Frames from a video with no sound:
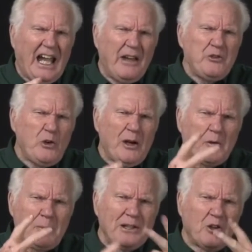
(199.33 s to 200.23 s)
have you
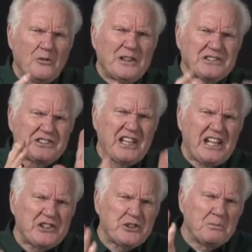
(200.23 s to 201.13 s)
ever been on
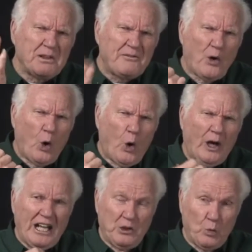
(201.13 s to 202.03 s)
visitation
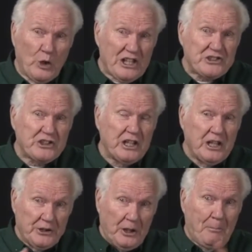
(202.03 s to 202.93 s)
before and wish
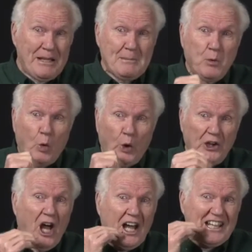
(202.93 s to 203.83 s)
the people were
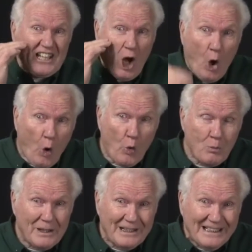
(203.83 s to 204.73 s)
not at
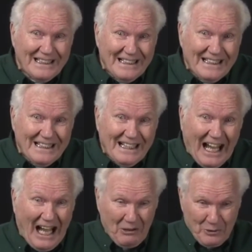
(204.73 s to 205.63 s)
home?
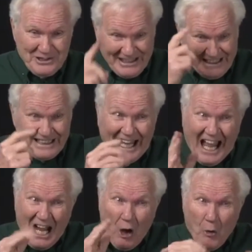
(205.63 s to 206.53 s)
I was thinking,
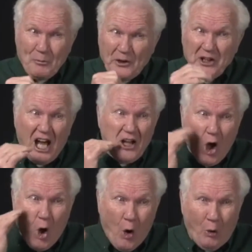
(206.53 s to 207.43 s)
I hope they're not
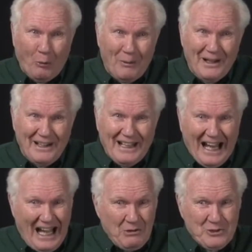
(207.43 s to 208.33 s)
home.
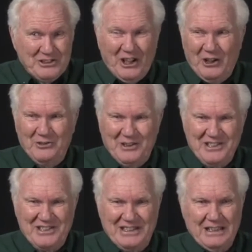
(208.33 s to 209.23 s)
I was
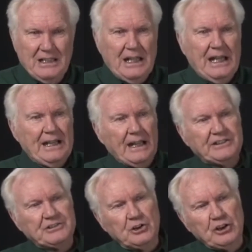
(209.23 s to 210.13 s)
nervous and I
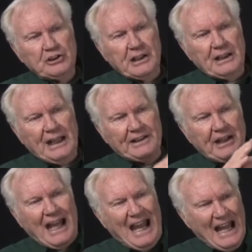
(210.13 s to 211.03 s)
looked at
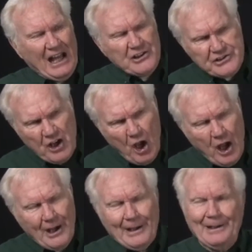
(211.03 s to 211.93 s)
the house,
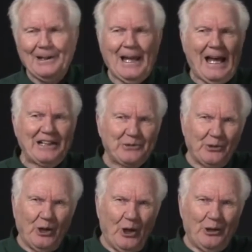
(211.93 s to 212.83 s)
lights
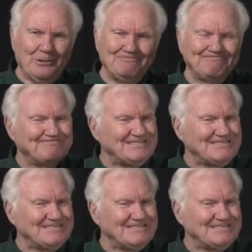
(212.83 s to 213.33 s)
were on.